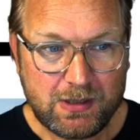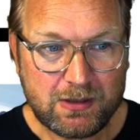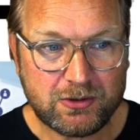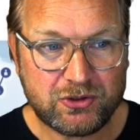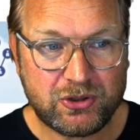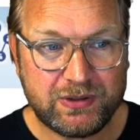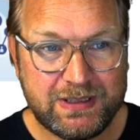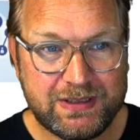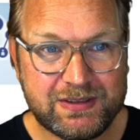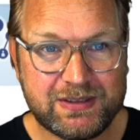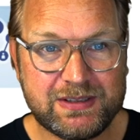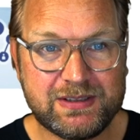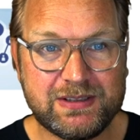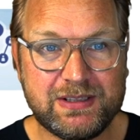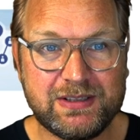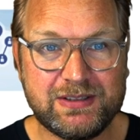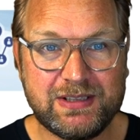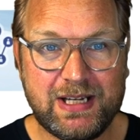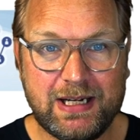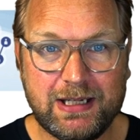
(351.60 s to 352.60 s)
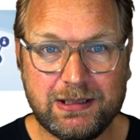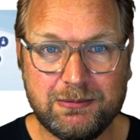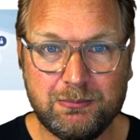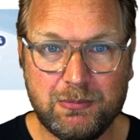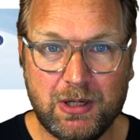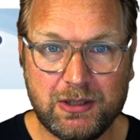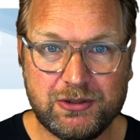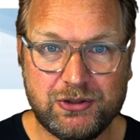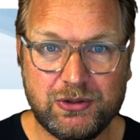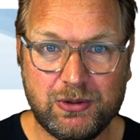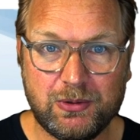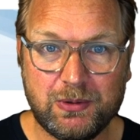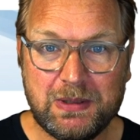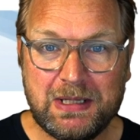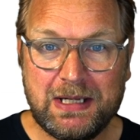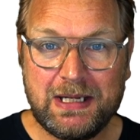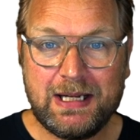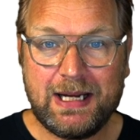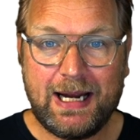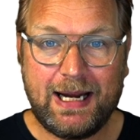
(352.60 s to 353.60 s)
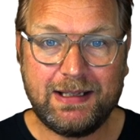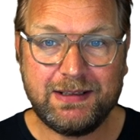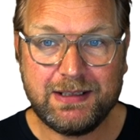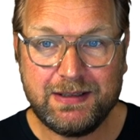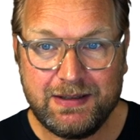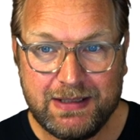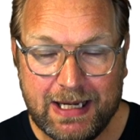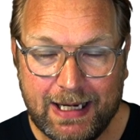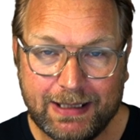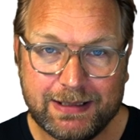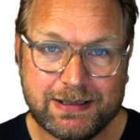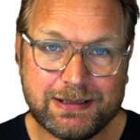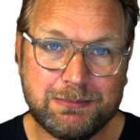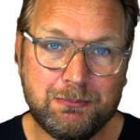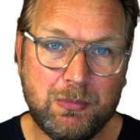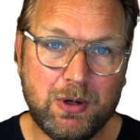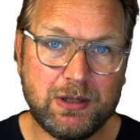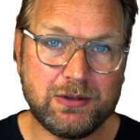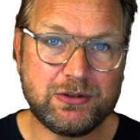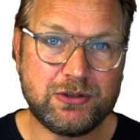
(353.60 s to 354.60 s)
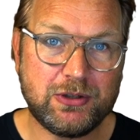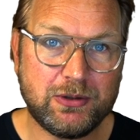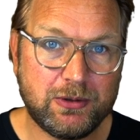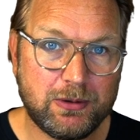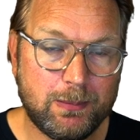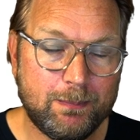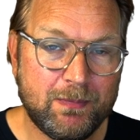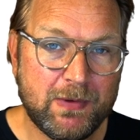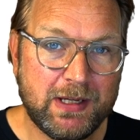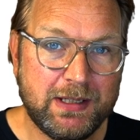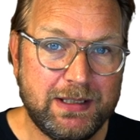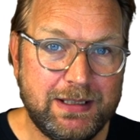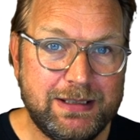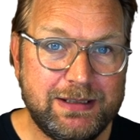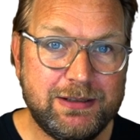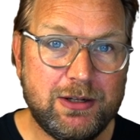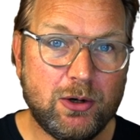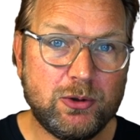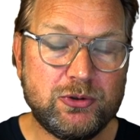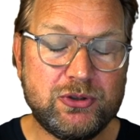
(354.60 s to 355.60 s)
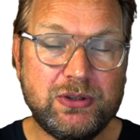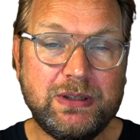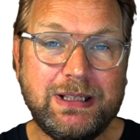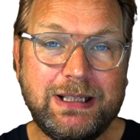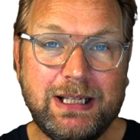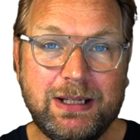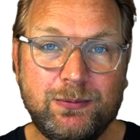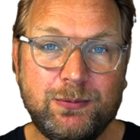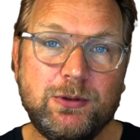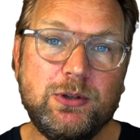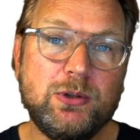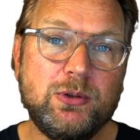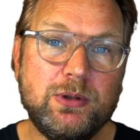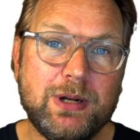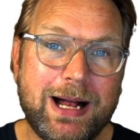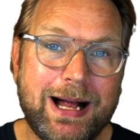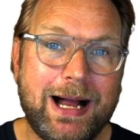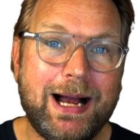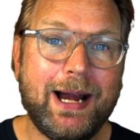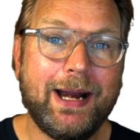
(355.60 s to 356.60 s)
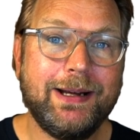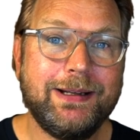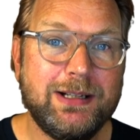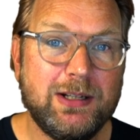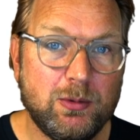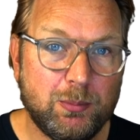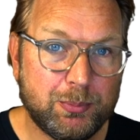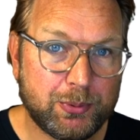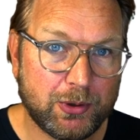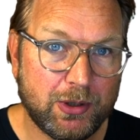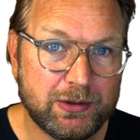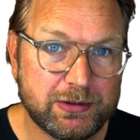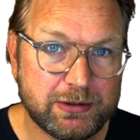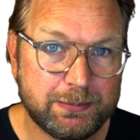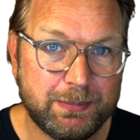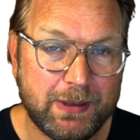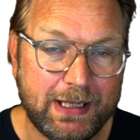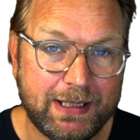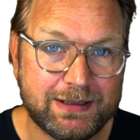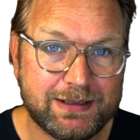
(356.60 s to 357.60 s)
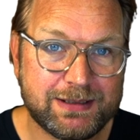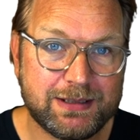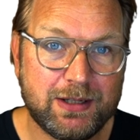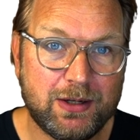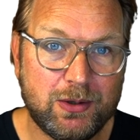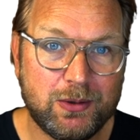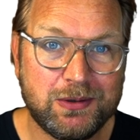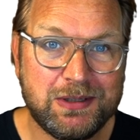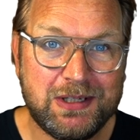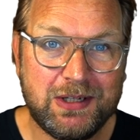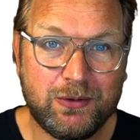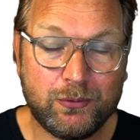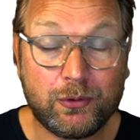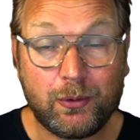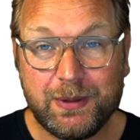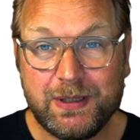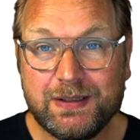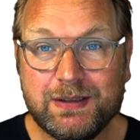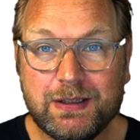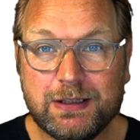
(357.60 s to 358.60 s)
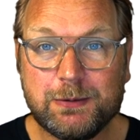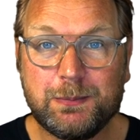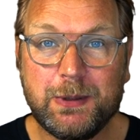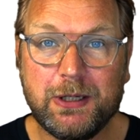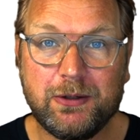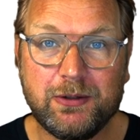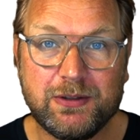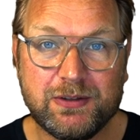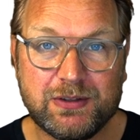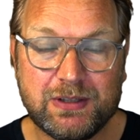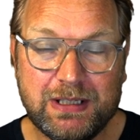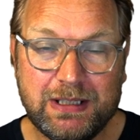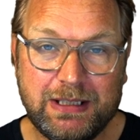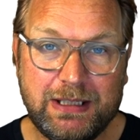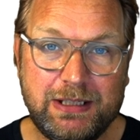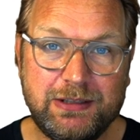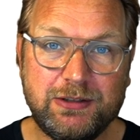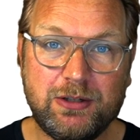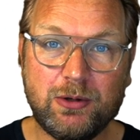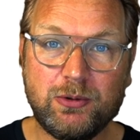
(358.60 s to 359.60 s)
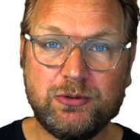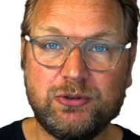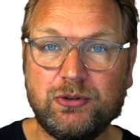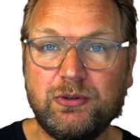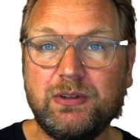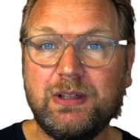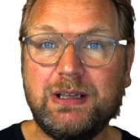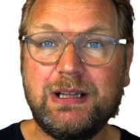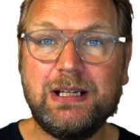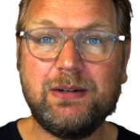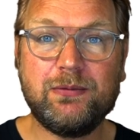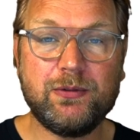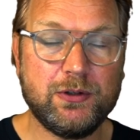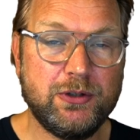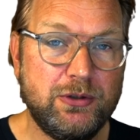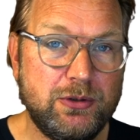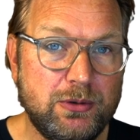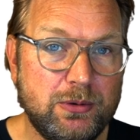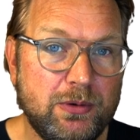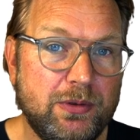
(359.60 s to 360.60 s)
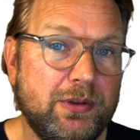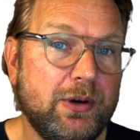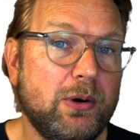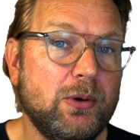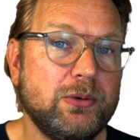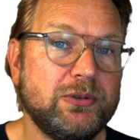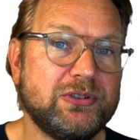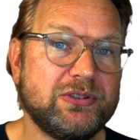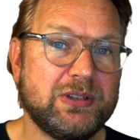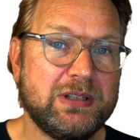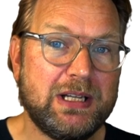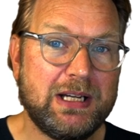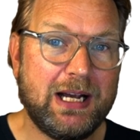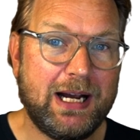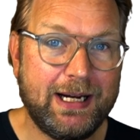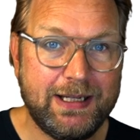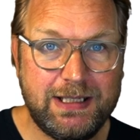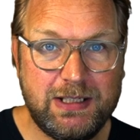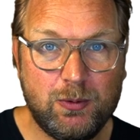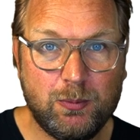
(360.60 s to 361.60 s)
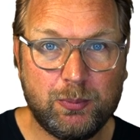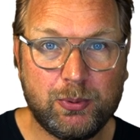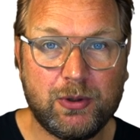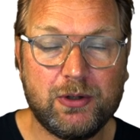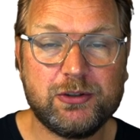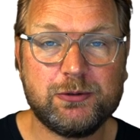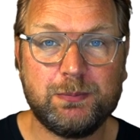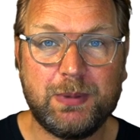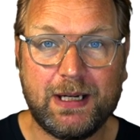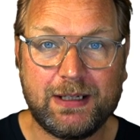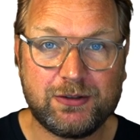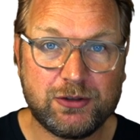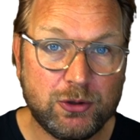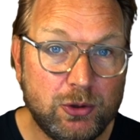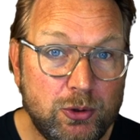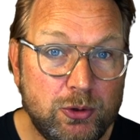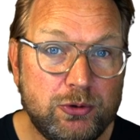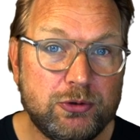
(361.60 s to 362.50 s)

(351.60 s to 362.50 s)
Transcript: So this is the second module. And the next module, is going to give you the ideal prospects. So from his experience, he's going to deliver you those ideal prospects, who